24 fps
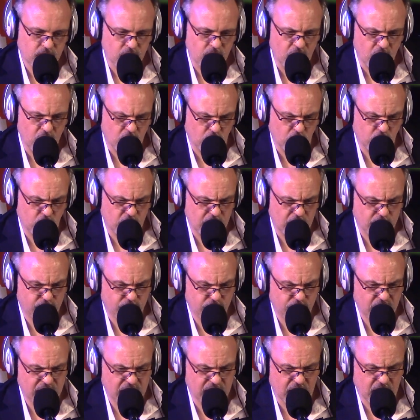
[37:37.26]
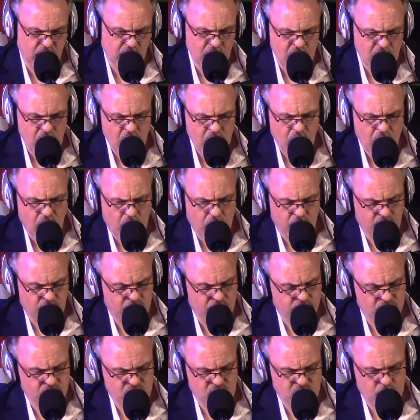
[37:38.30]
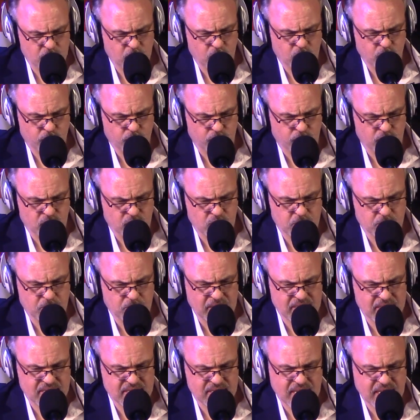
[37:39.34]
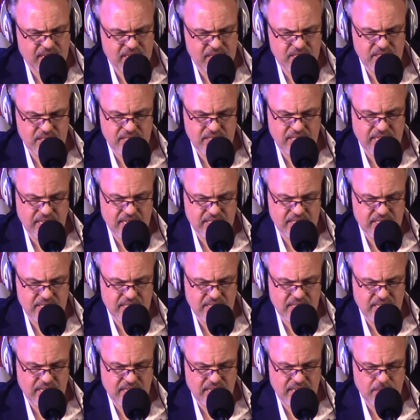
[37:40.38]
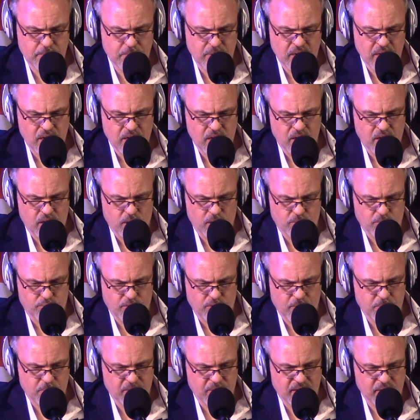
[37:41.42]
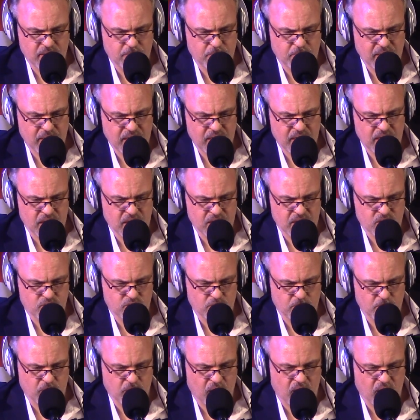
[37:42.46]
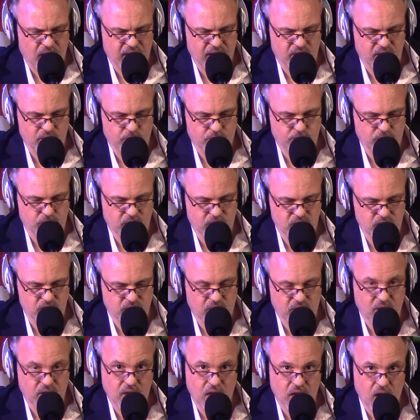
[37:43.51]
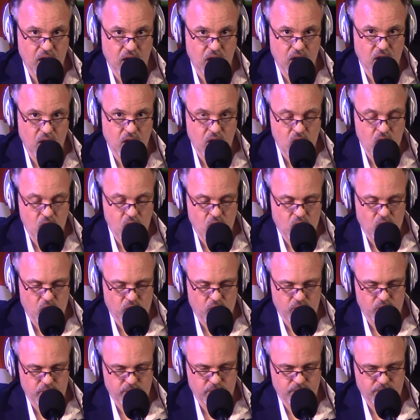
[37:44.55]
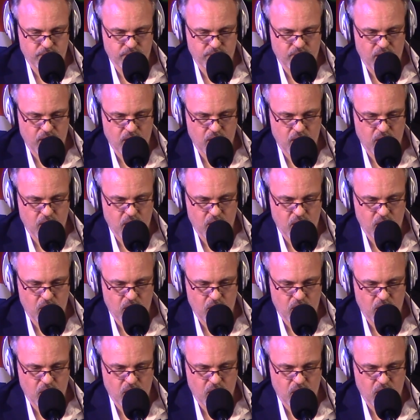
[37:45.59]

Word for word: The hooded figure, only visible for a split second at the end of the clip, abruptly appears from behind the front of a car on the far